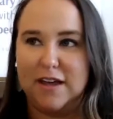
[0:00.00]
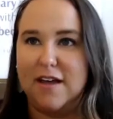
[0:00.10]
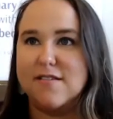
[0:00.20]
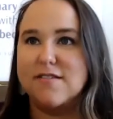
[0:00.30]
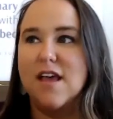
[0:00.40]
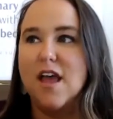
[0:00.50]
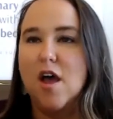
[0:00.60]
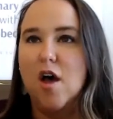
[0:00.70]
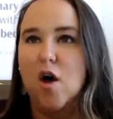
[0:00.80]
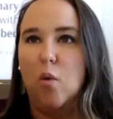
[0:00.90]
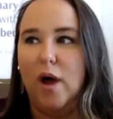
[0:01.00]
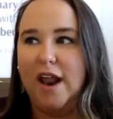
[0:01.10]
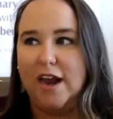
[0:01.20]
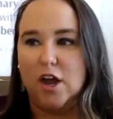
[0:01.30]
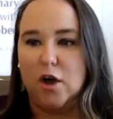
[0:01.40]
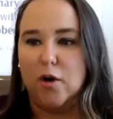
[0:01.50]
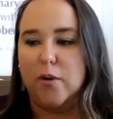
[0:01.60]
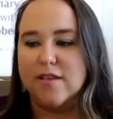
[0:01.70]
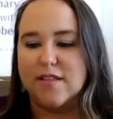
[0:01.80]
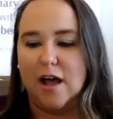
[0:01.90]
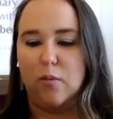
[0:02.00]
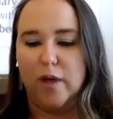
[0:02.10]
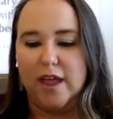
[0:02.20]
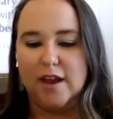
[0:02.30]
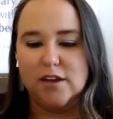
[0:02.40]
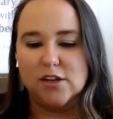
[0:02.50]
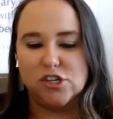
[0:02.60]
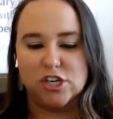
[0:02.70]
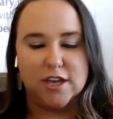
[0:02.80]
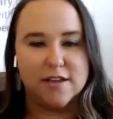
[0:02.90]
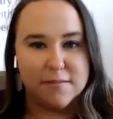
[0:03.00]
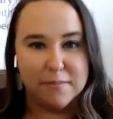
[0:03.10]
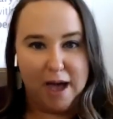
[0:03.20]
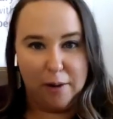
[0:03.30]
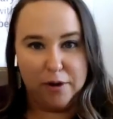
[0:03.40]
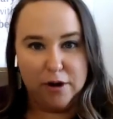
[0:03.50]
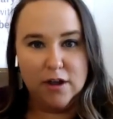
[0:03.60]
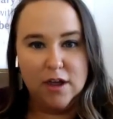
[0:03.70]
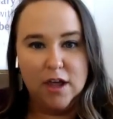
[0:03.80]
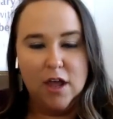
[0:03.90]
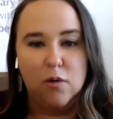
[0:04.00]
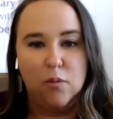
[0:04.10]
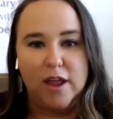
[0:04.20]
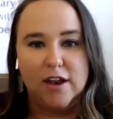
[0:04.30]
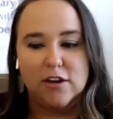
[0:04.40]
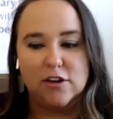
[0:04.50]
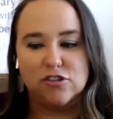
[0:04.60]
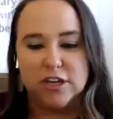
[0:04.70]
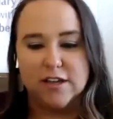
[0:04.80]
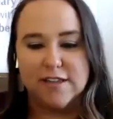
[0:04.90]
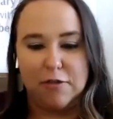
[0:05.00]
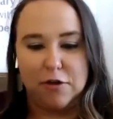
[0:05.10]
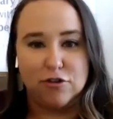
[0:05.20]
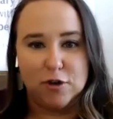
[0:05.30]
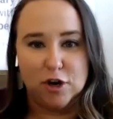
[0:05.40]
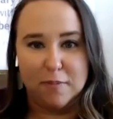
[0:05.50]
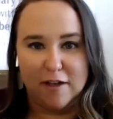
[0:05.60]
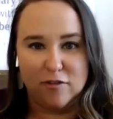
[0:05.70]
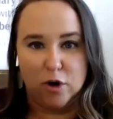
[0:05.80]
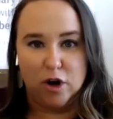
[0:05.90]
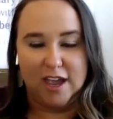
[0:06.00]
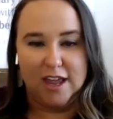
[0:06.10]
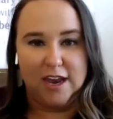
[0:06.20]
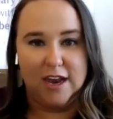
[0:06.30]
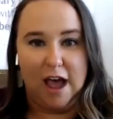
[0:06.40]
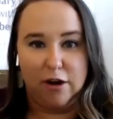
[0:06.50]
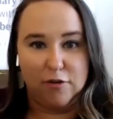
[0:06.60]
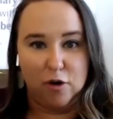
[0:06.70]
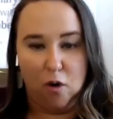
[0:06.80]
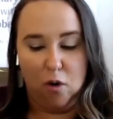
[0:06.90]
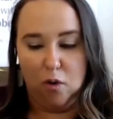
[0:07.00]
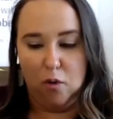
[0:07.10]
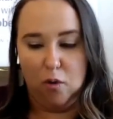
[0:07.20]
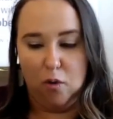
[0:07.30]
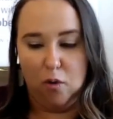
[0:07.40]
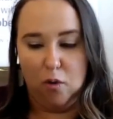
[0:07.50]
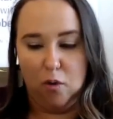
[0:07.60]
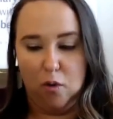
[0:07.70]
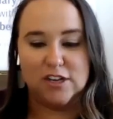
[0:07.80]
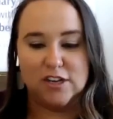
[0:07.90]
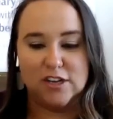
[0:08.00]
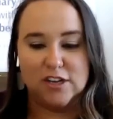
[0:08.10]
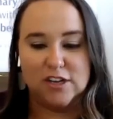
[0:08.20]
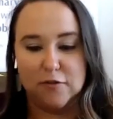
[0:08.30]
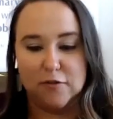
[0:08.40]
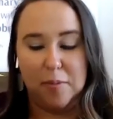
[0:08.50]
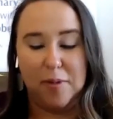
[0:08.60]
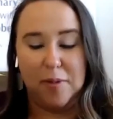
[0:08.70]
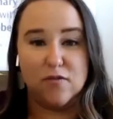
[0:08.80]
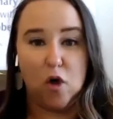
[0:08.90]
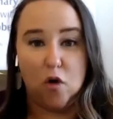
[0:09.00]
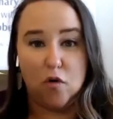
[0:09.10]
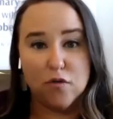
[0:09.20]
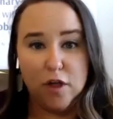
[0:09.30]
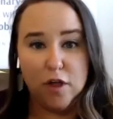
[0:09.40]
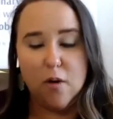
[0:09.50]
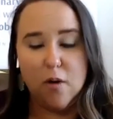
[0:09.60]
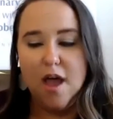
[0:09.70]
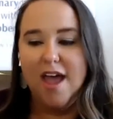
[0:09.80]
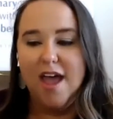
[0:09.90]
because what I know is that when she is empowered, when she is out there doing her best work in and out of her home, when she is operating from a place of overflow,